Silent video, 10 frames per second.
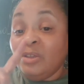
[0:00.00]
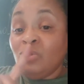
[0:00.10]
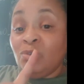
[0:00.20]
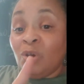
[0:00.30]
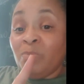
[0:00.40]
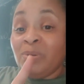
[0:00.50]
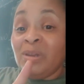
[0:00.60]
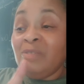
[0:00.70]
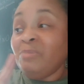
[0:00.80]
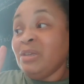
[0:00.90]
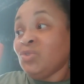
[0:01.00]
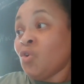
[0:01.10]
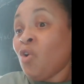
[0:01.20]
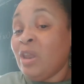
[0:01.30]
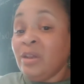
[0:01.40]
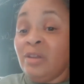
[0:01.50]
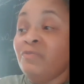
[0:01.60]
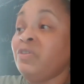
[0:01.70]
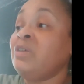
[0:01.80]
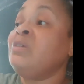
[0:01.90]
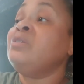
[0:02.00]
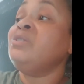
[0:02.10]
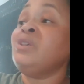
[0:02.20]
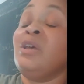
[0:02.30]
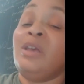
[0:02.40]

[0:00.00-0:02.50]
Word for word: You don't believe me. It's all in Leviticus,